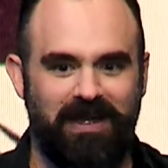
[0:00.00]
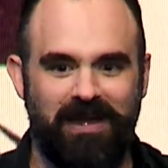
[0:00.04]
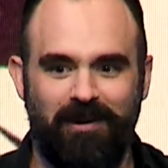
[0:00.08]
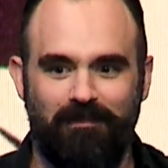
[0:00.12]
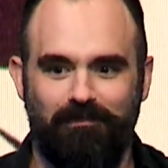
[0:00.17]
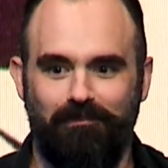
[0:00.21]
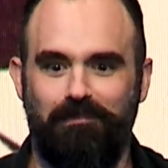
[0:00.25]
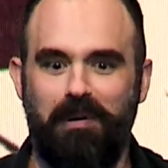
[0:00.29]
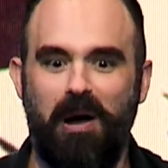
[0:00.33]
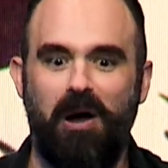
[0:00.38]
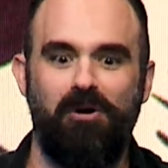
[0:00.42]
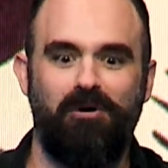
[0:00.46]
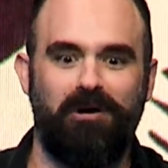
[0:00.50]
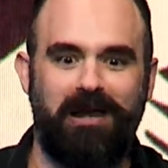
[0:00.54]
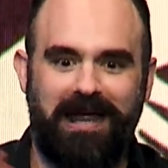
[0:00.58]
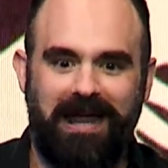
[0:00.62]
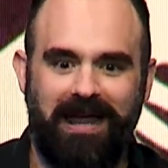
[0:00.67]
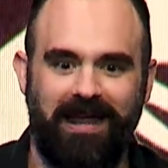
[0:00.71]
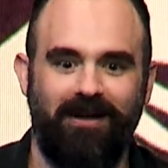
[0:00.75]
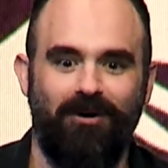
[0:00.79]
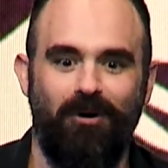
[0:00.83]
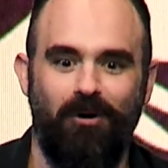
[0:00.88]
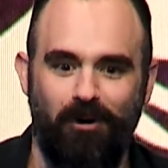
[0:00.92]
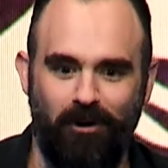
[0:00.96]

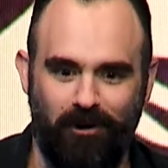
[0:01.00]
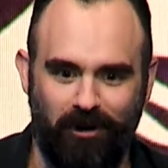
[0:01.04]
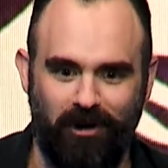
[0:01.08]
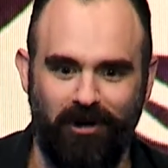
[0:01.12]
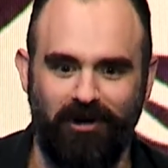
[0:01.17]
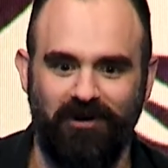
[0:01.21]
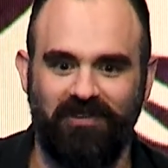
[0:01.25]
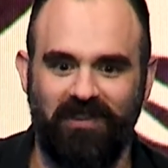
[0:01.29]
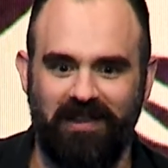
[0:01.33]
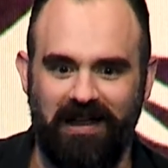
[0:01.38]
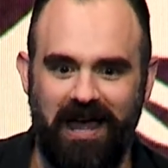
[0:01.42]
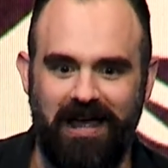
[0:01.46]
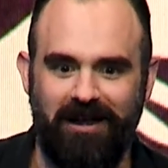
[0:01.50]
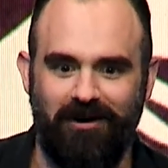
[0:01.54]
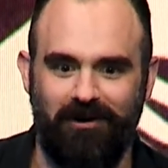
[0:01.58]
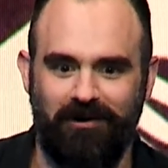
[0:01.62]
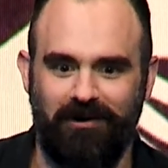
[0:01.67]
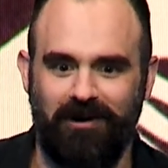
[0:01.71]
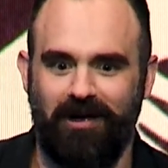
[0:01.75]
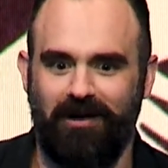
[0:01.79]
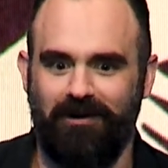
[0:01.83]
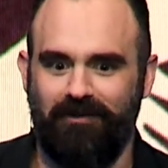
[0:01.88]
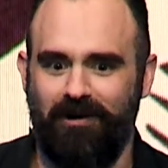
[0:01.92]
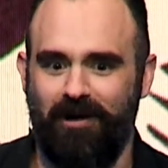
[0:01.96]
boating orders that I don't
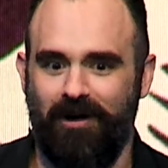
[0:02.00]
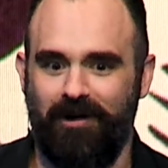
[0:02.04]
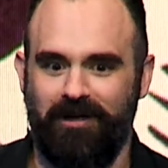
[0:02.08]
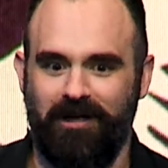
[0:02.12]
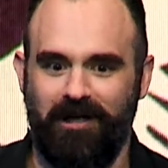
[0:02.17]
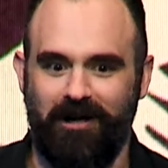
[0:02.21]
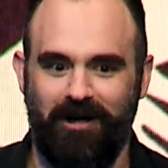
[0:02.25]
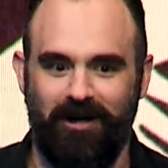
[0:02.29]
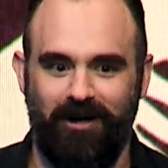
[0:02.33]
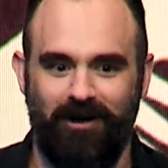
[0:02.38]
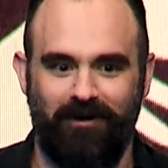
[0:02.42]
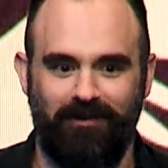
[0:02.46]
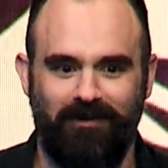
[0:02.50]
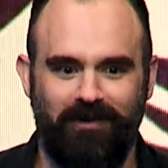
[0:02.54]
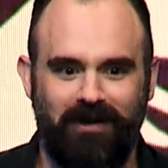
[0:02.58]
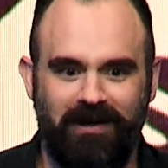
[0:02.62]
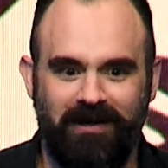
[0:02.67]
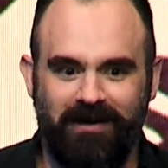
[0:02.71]
know, you know,